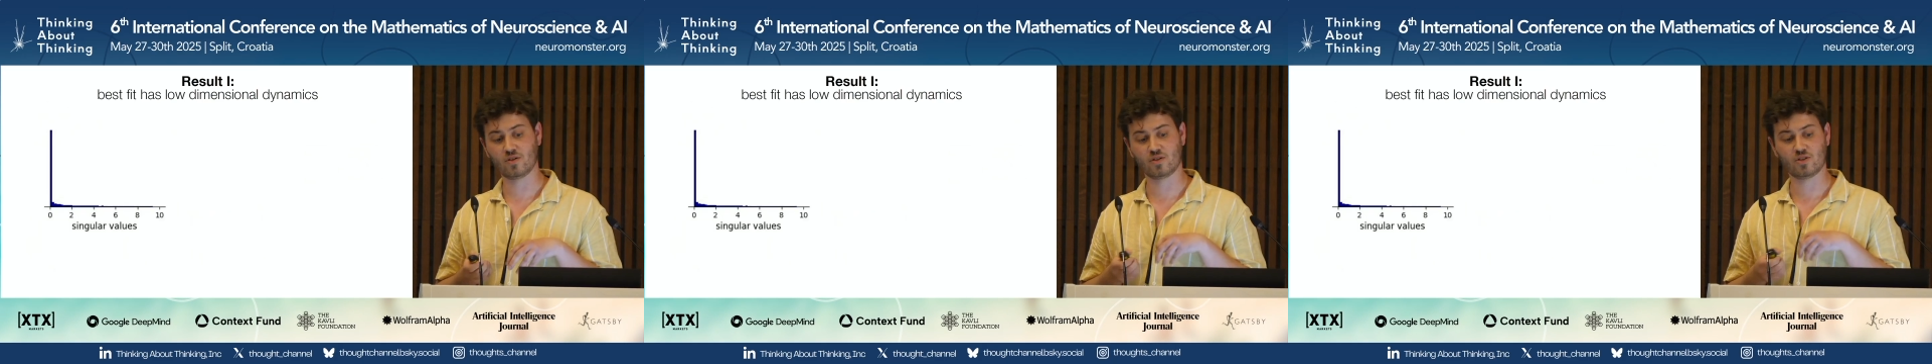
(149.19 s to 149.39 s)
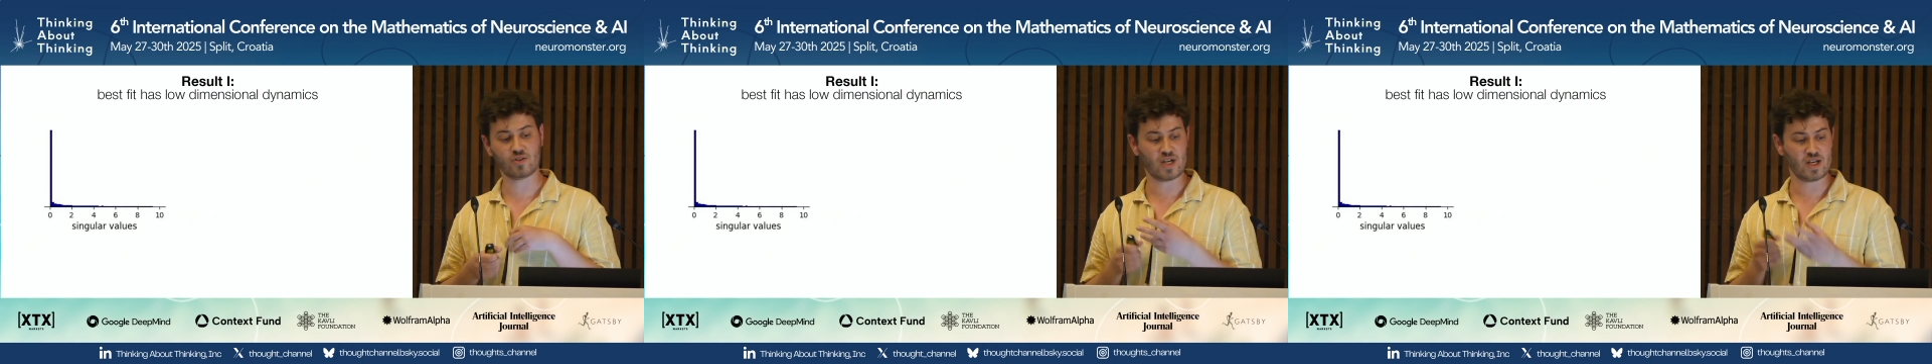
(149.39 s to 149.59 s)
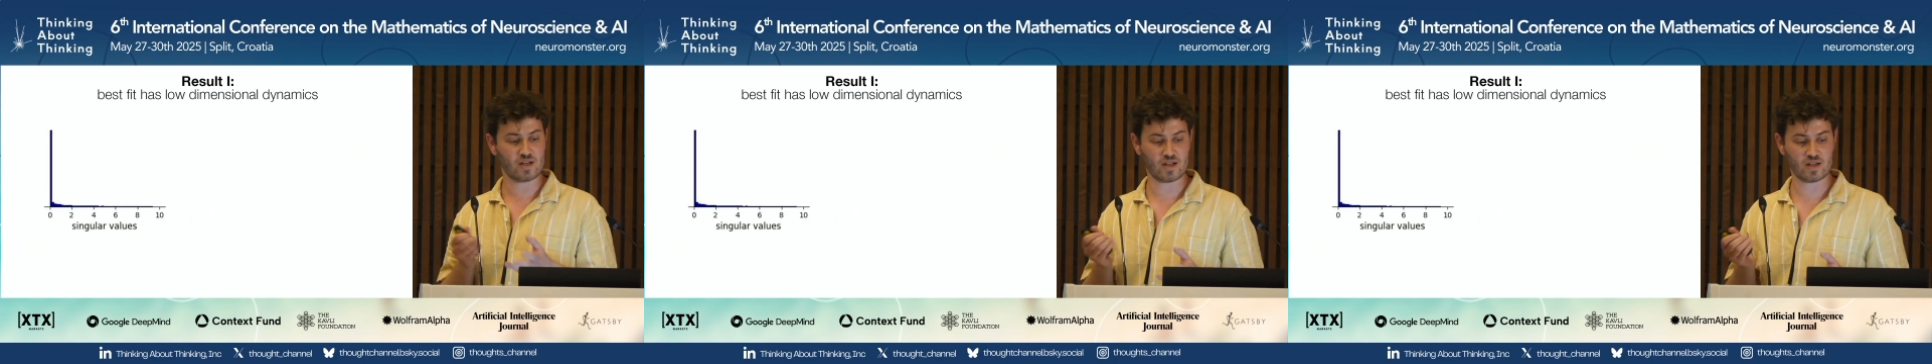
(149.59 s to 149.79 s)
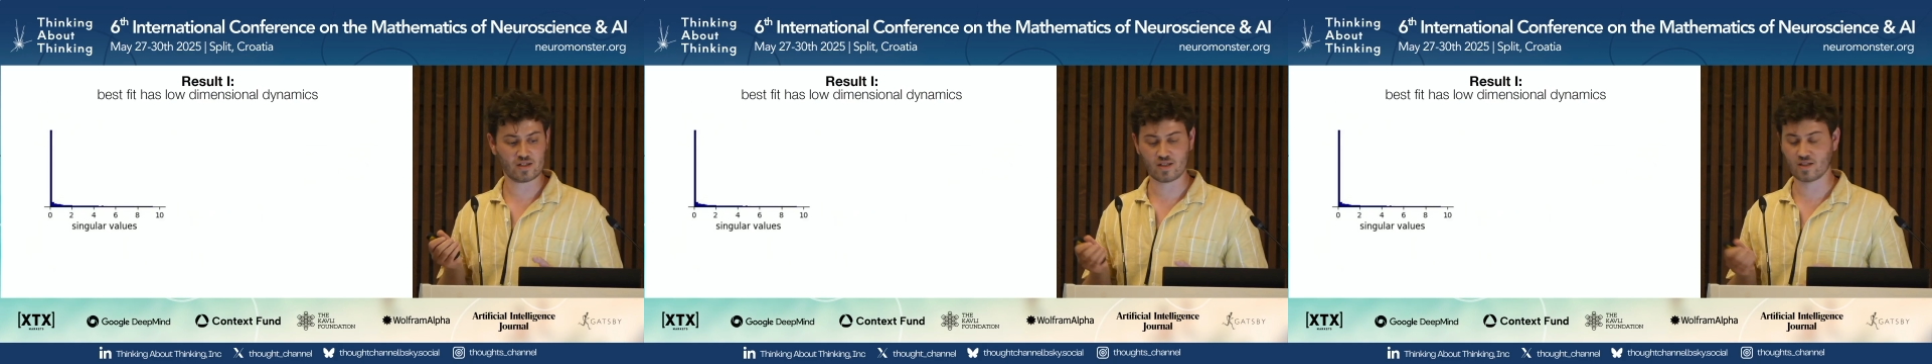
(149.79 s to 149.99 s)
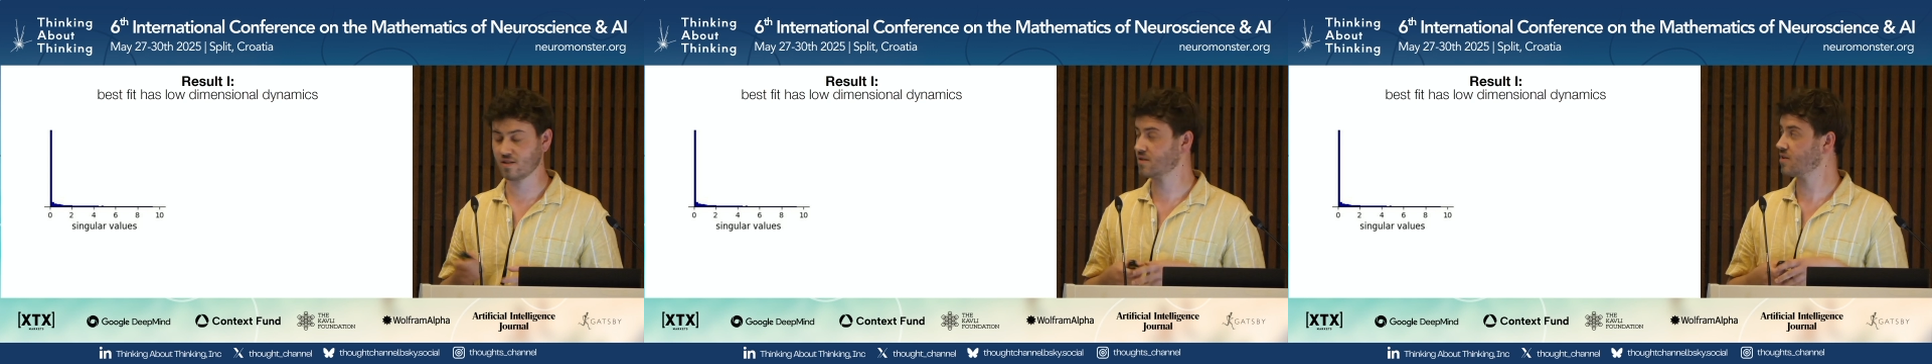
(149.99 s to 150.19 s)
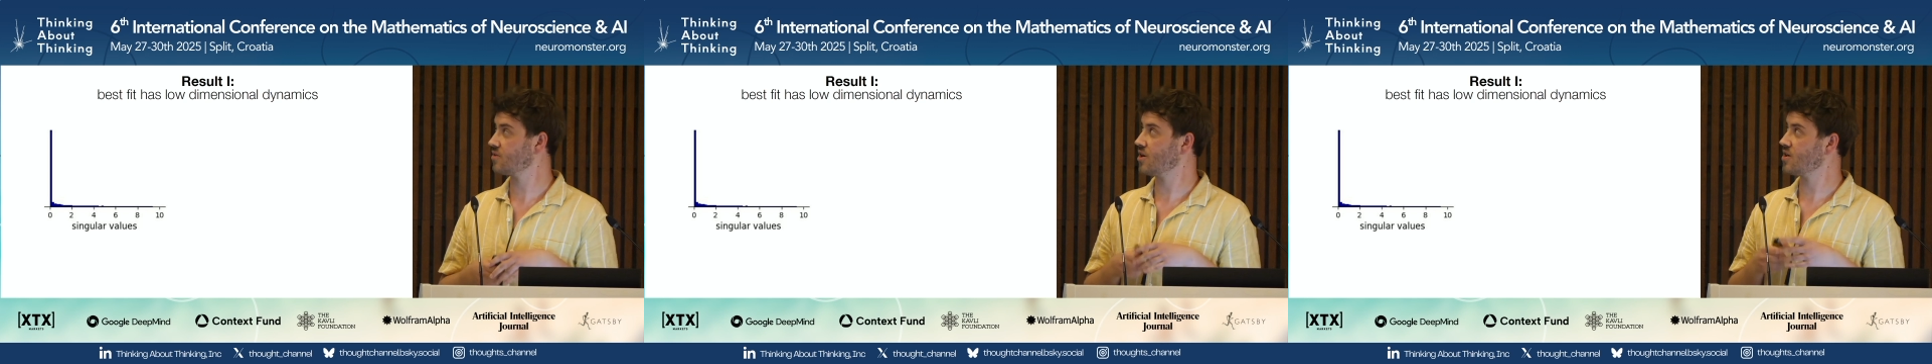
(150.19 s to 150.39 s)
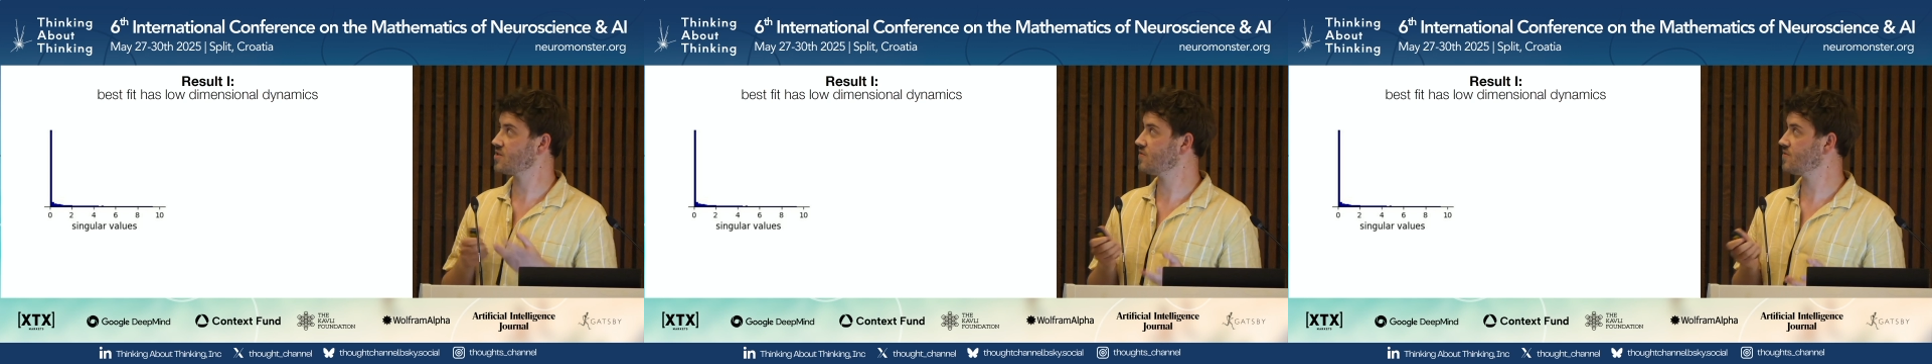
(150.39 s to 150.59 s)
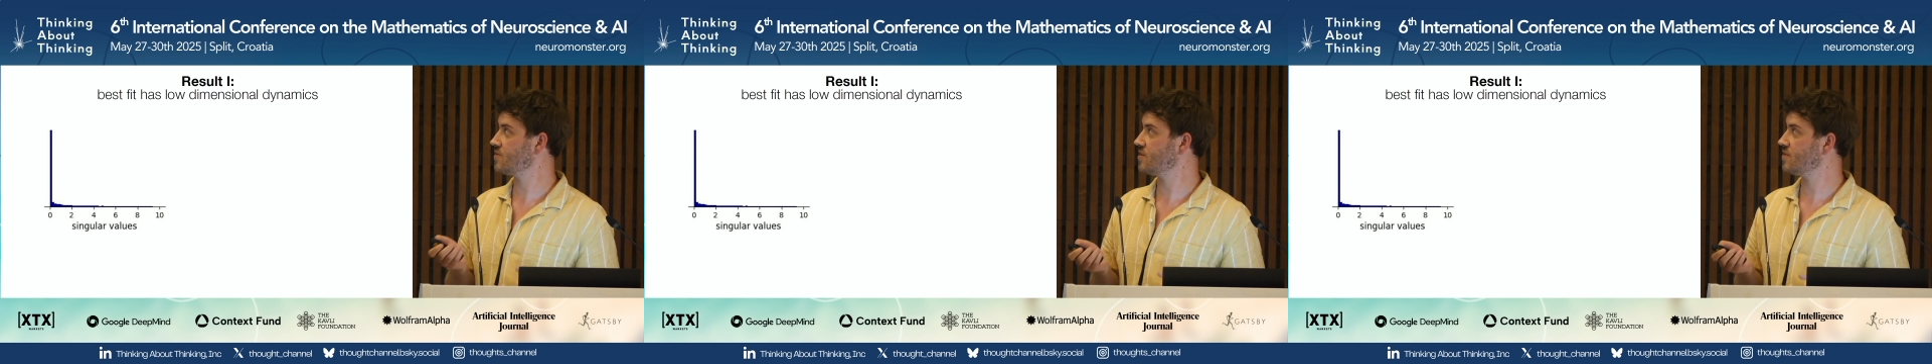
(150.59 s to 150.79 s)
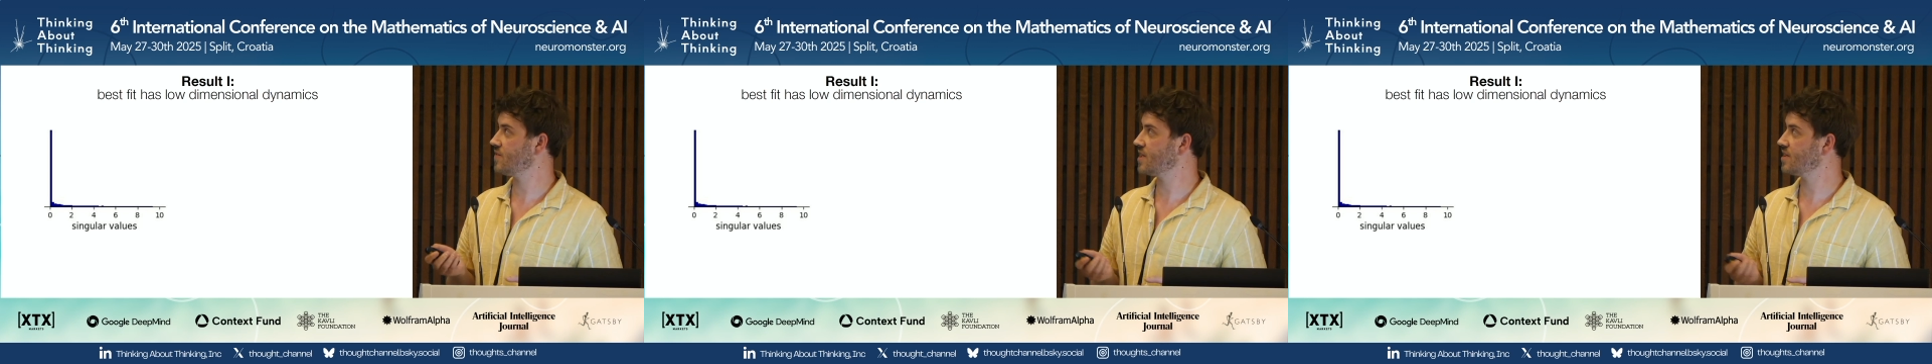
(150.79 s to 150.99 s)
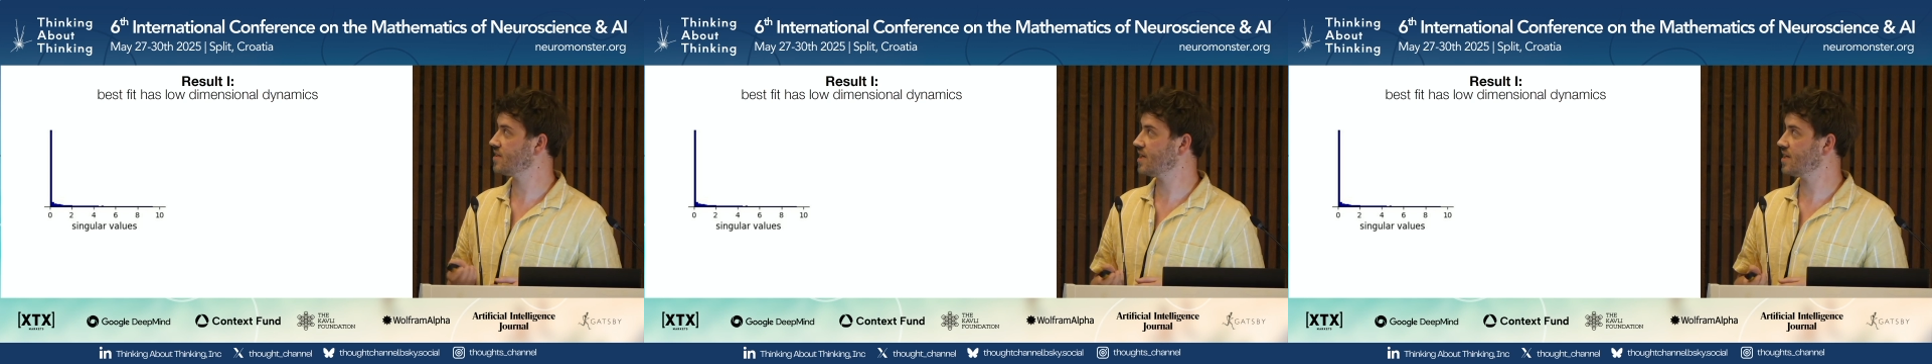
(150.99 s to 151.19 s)
training and
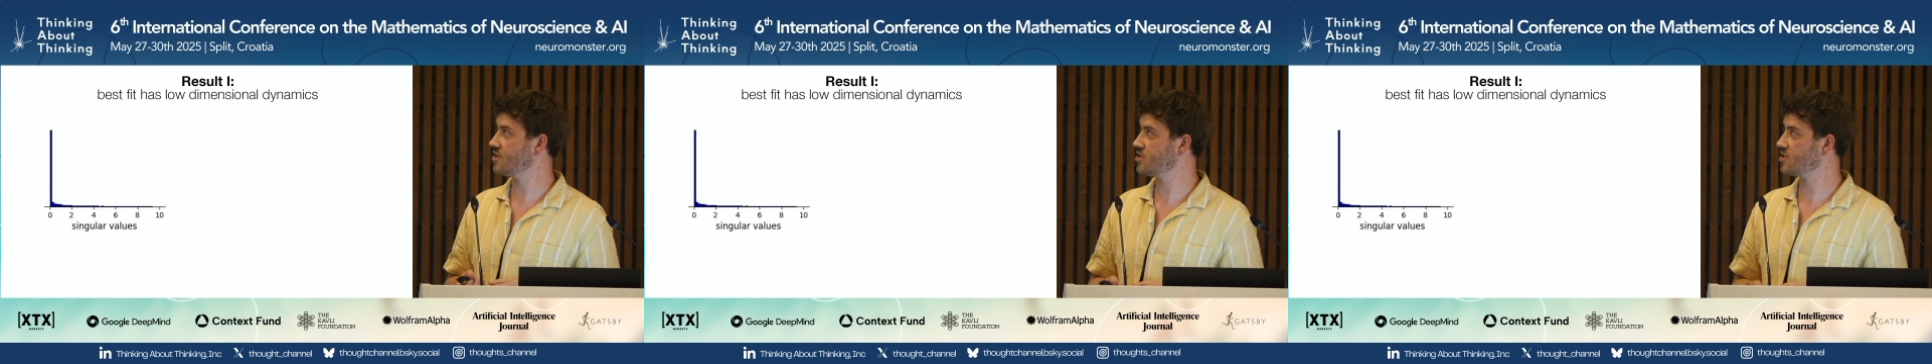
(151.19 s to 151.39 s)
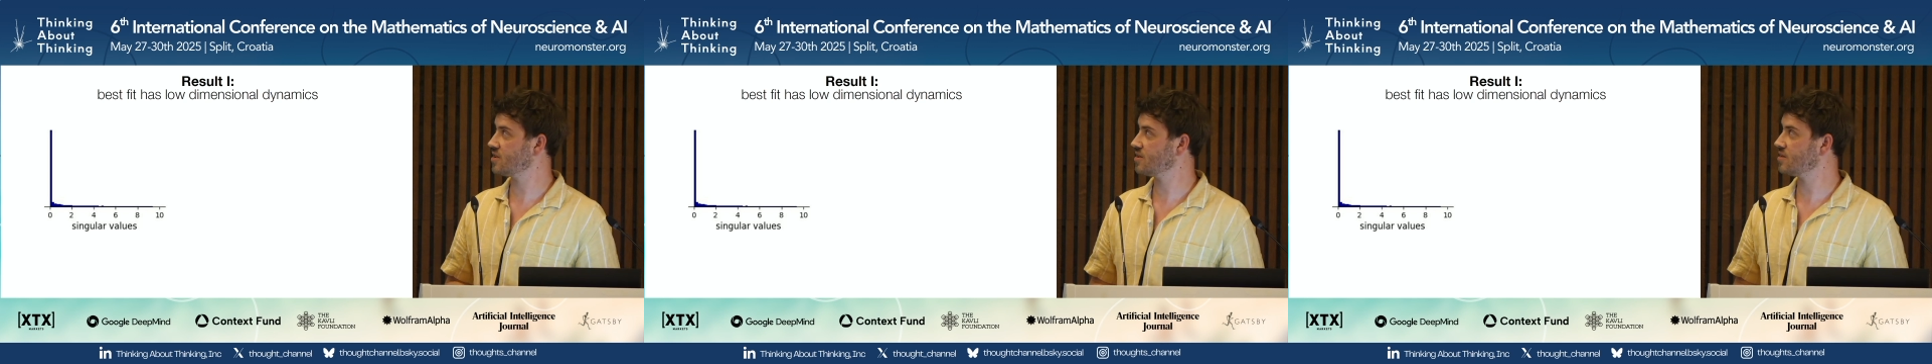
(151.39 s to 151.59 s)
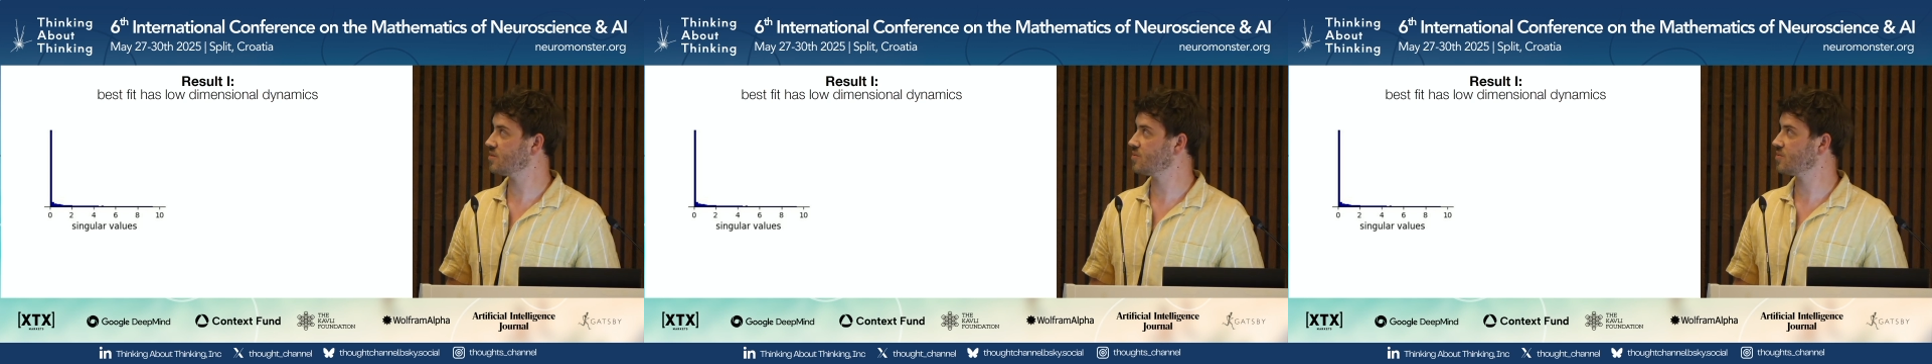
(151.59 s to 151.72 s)
cross-validation,